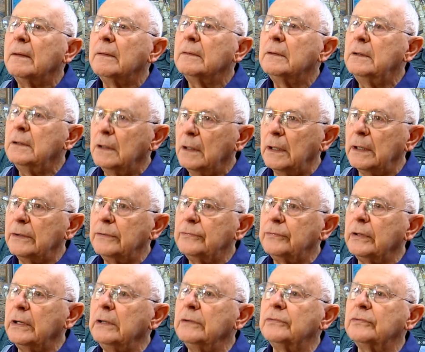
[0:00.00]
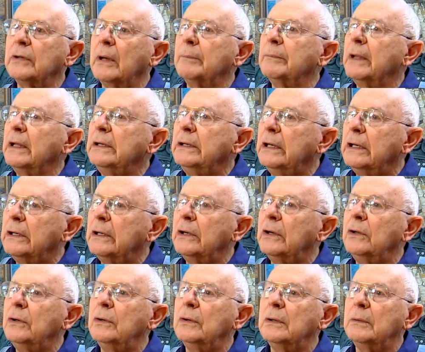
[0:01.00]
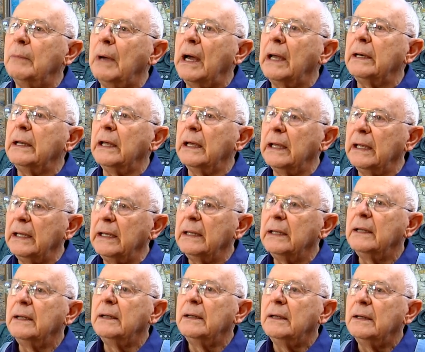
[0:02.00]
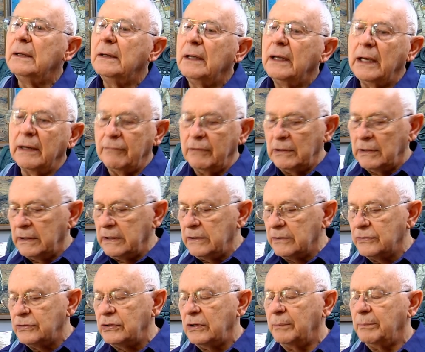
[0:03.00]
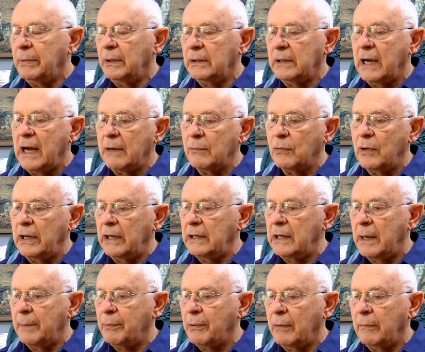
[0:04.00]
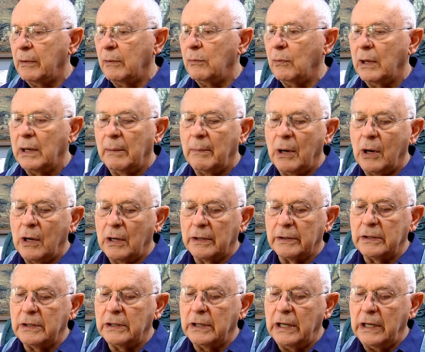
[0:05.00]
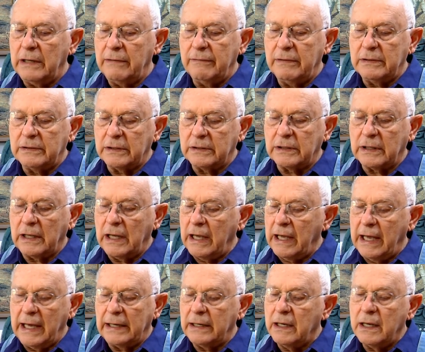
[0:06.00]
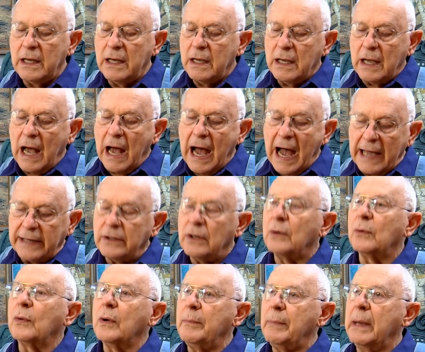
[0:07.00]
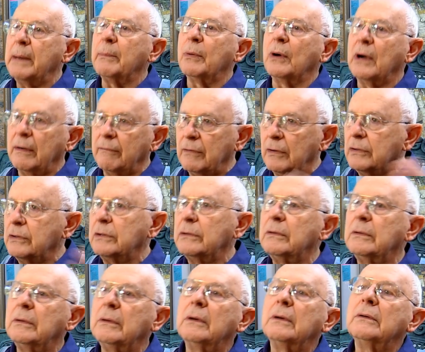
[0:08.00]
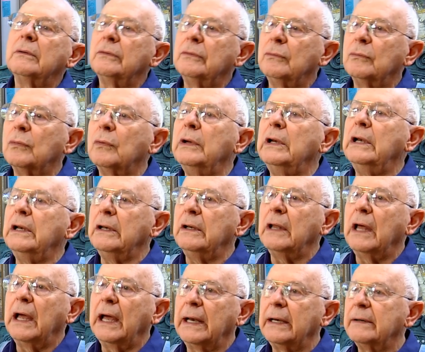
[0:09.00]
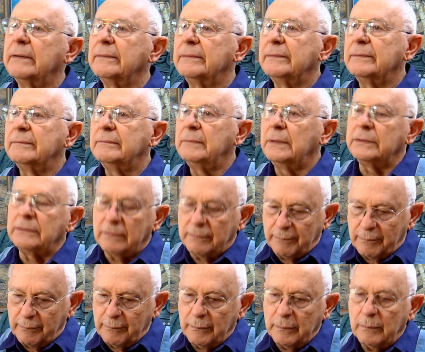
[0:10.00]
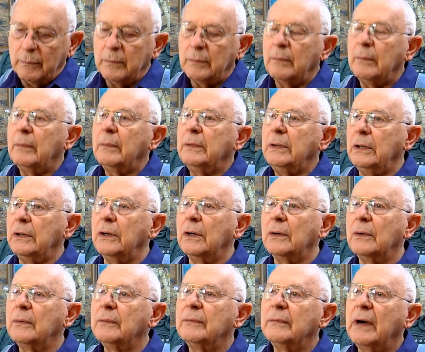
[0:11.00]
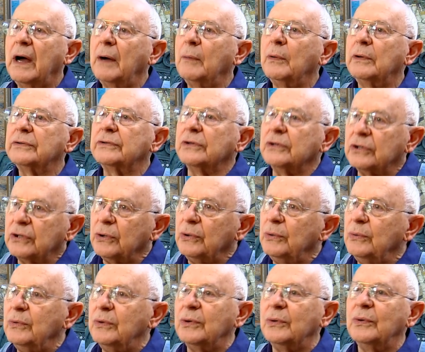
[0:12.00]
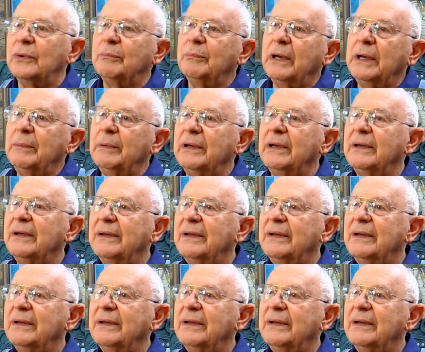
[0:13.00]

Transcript: Good. See, it's something they didn't do in my day. Every leadership book I read, and I probably read them all in the Navy that they had, I don't remember ever reading that. But, you know, I wasn't tuned to it maybe.